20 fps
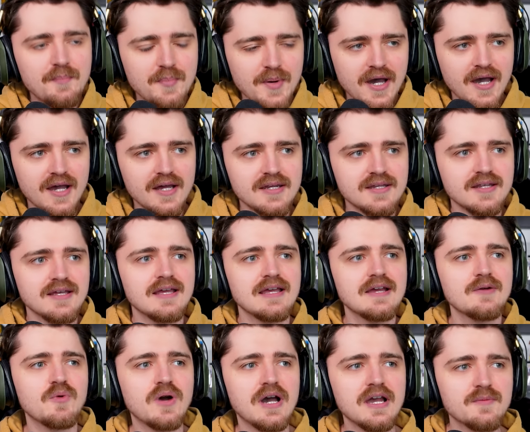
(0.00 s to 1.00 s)
But
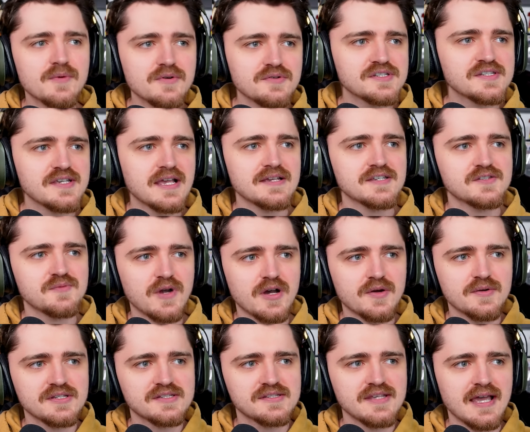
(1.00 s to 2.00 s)
what I will say as
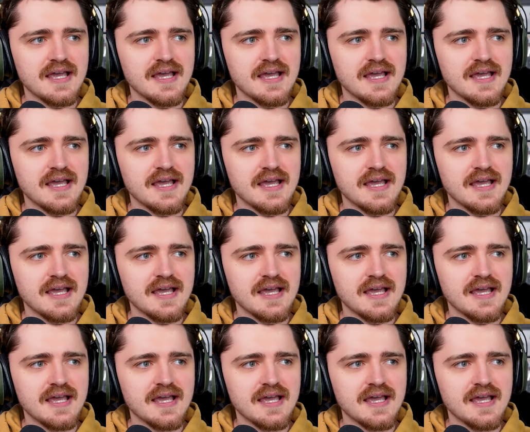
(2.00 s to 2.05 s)
well is